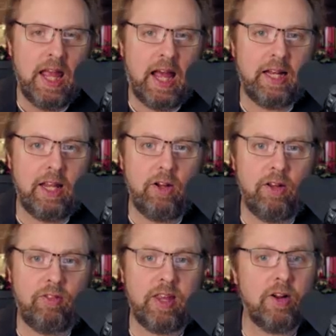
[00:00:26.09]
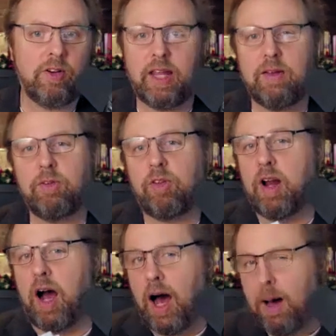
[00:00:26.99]
And he's here to give us an
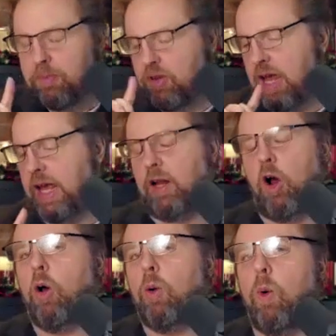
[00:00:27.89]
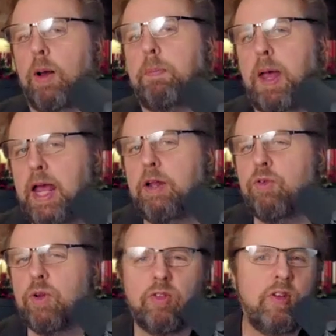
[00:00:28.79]
update on what
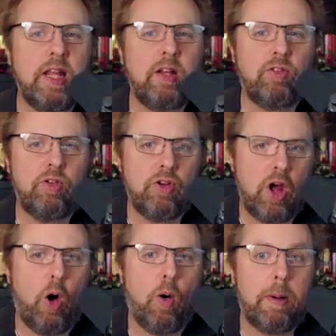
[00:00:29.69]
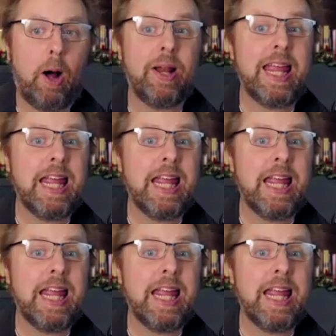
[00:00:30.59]
patriots need to know about